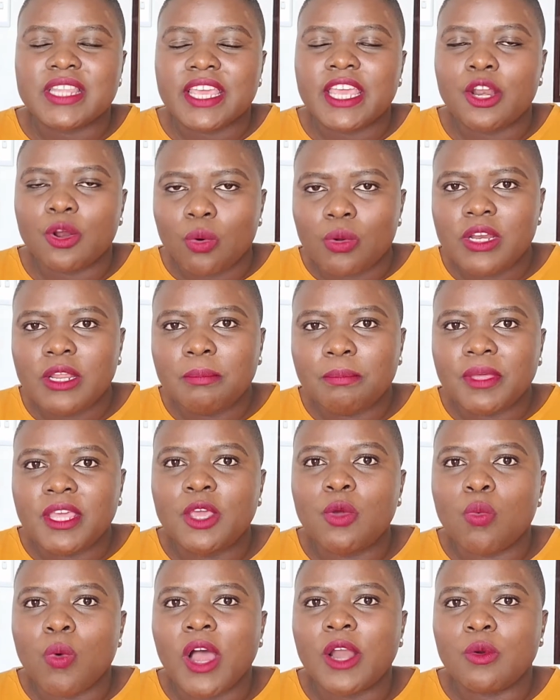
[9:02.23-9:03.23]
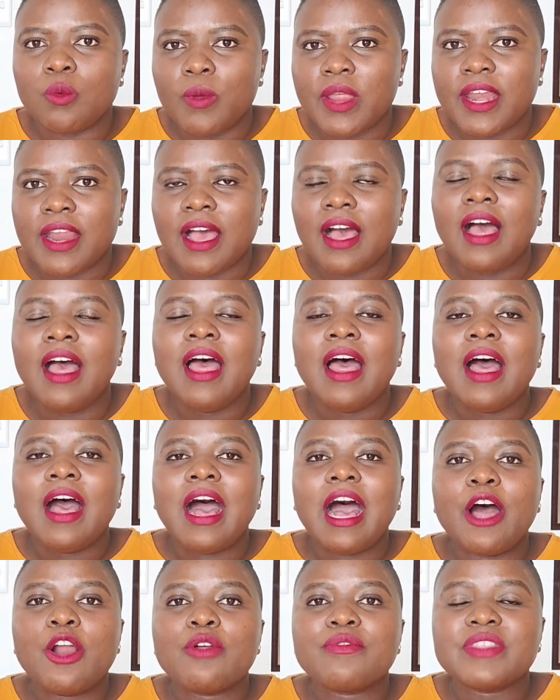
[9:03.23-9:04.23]
because there can only be one winner
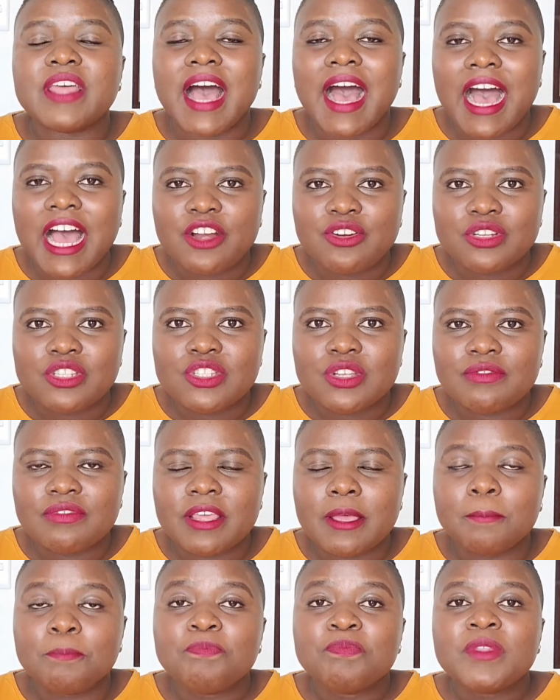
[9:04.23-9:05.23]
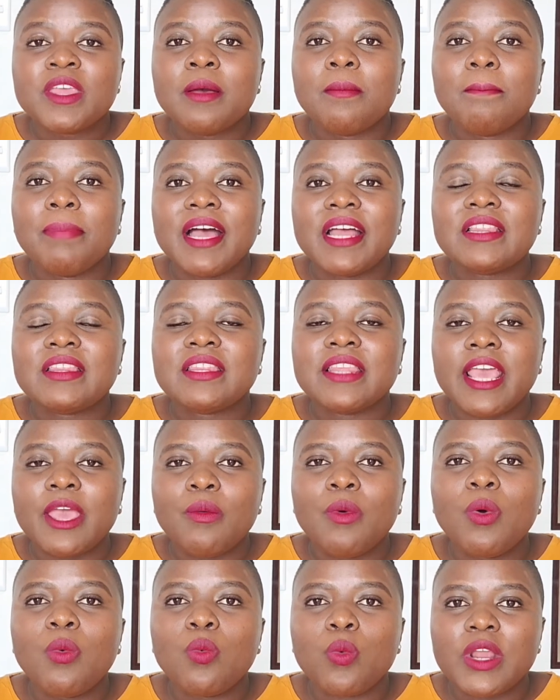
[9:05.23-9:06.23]
out of the hundreds of them. But
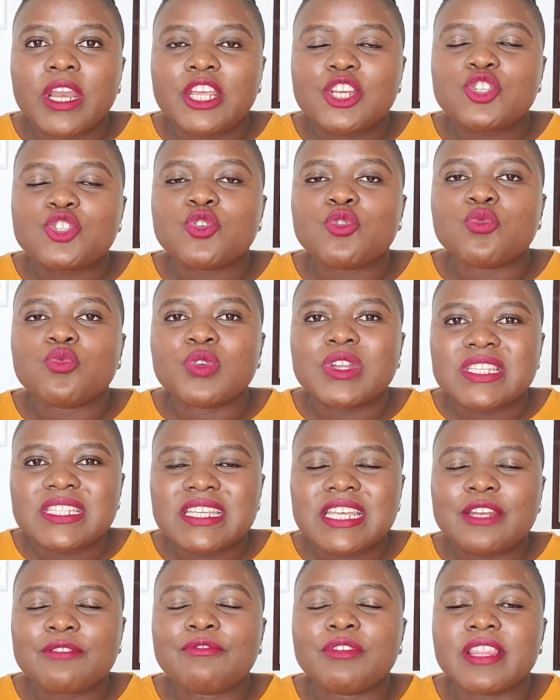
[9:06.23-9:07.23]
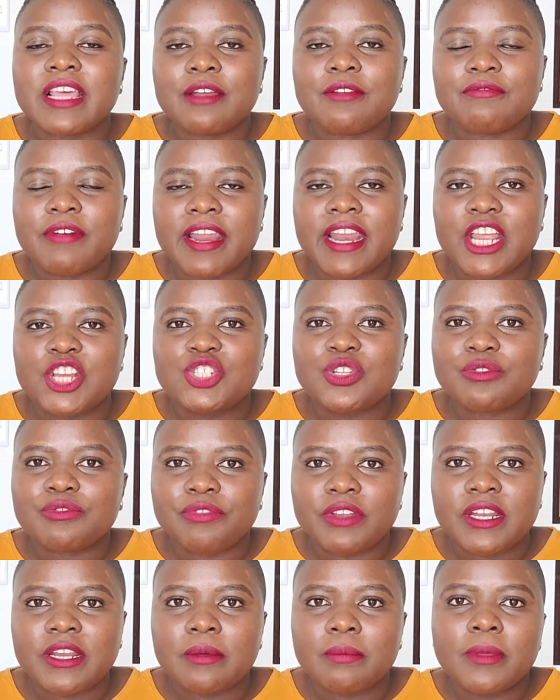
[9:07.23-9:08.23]
they were willing to risk it for that
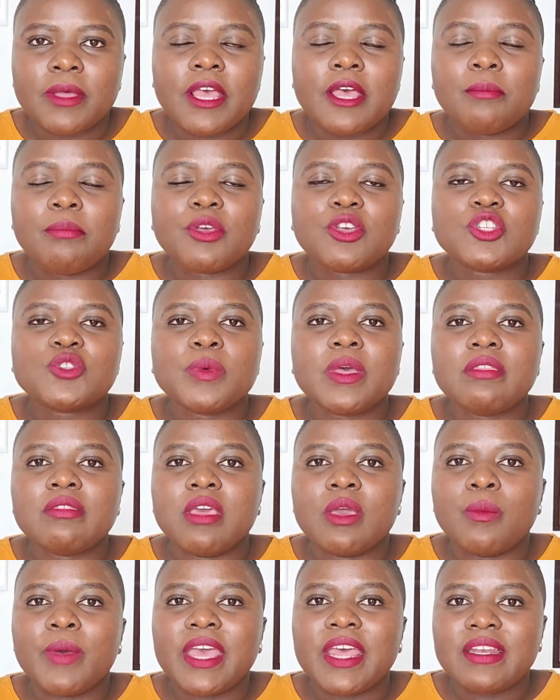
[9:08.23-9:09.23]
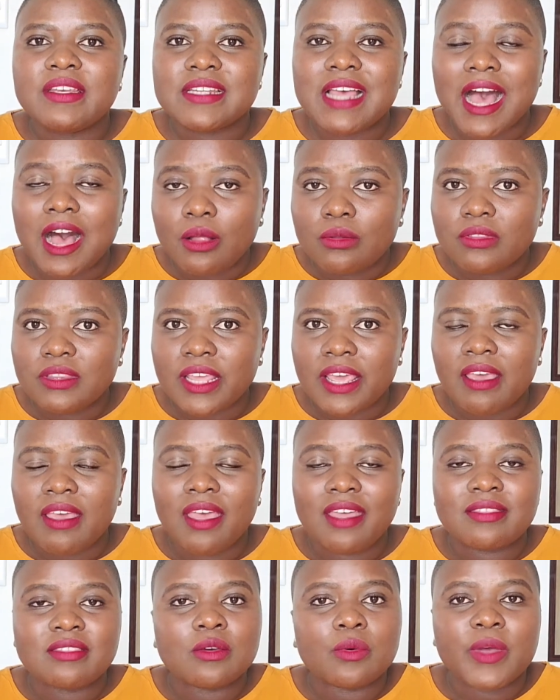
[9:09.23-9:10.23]
financial freedom, because when they went out
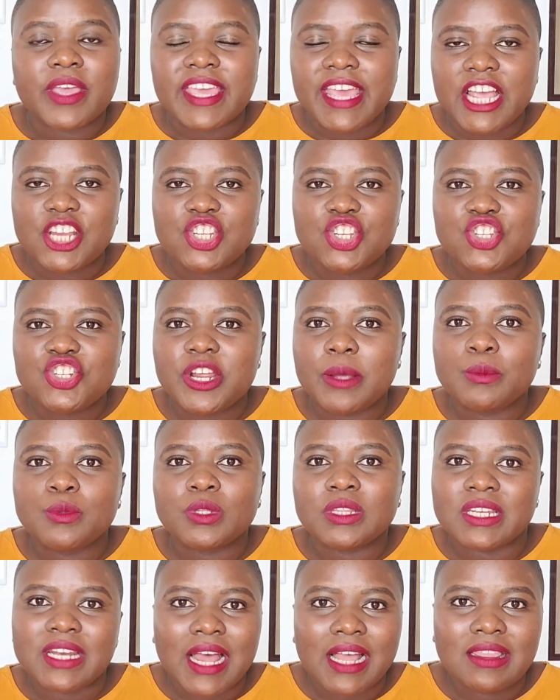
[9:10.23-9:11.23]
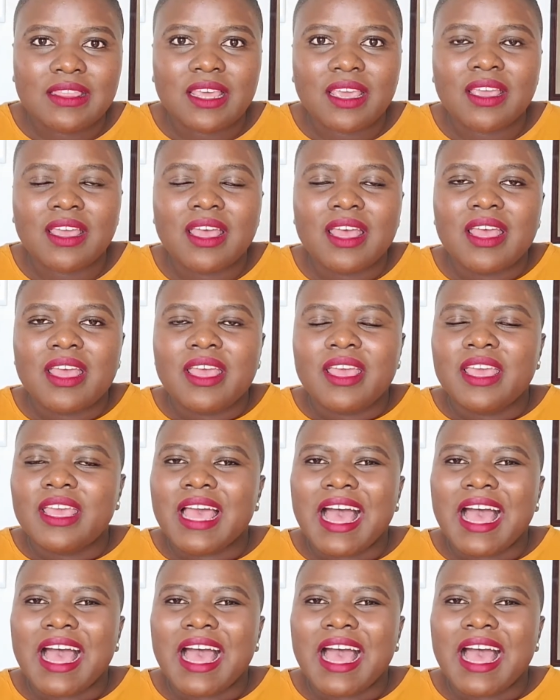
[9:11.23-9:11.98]
there and they were cash strapped with nothing,